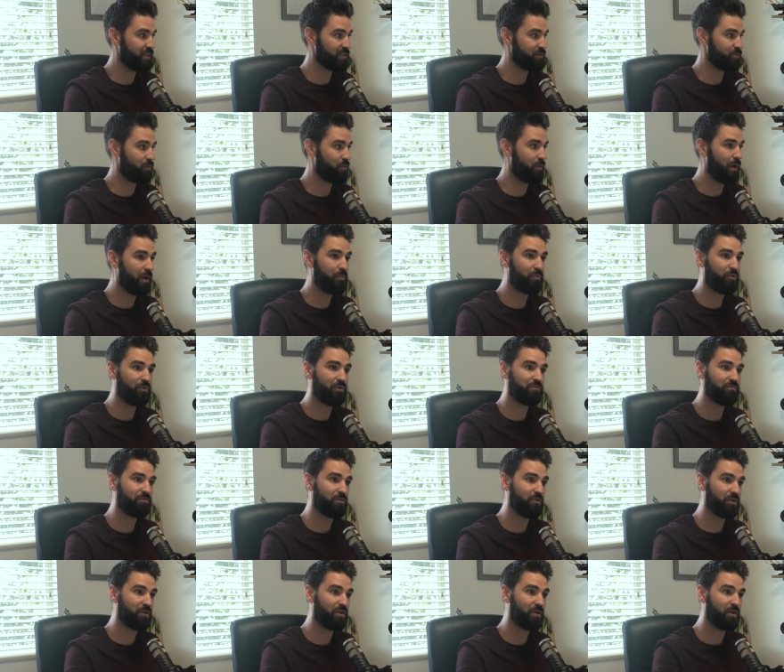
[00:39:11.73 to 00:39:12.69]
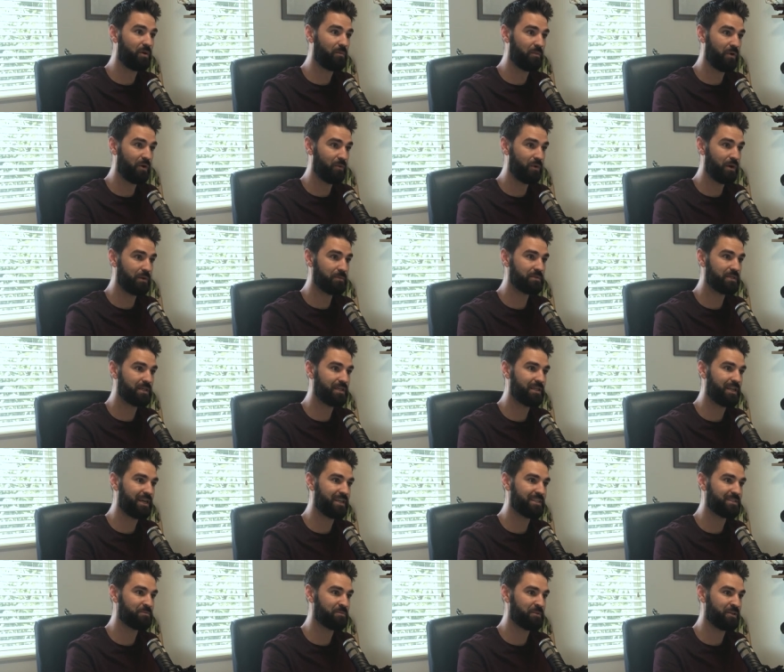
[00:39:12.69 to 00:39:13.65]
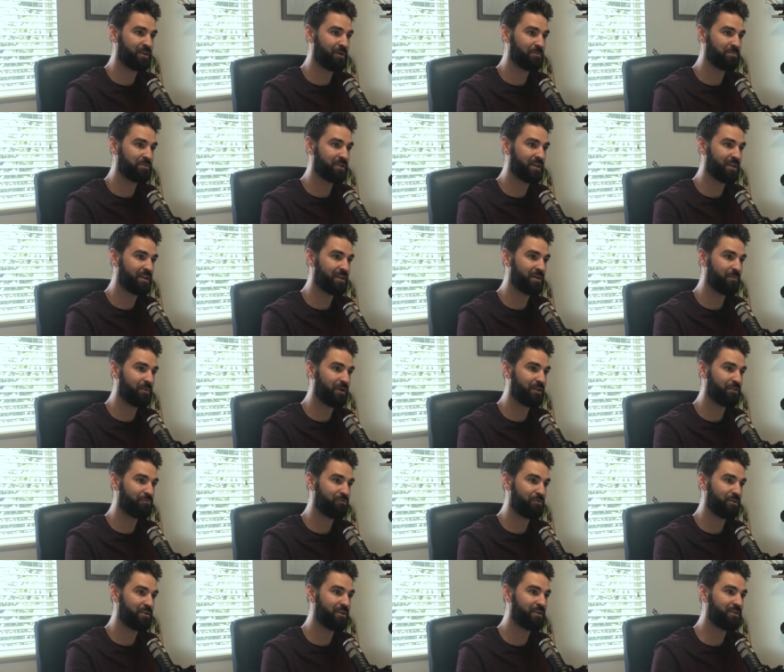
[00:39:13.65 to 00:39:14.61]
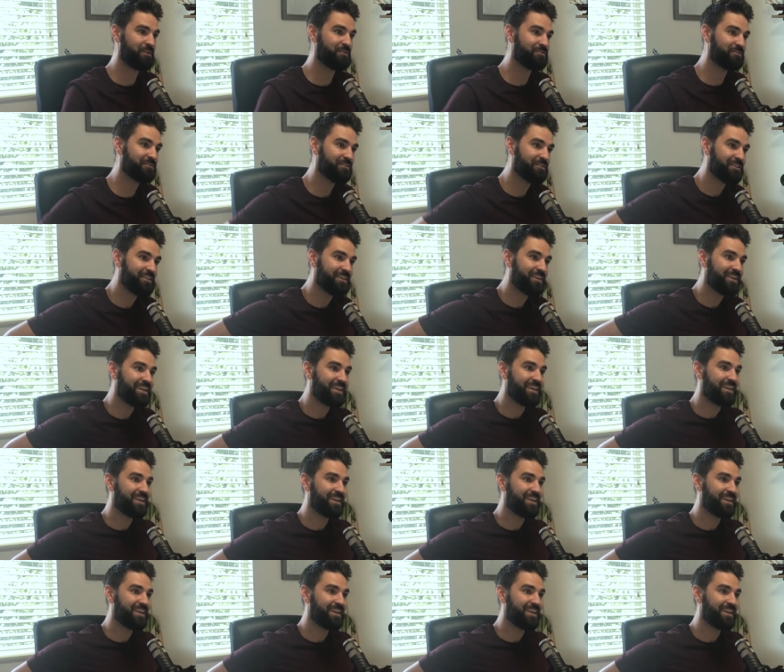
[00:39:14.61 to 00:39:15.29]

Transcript: Well, my portfolio on my website hasn't been updated in about three years. Yeah.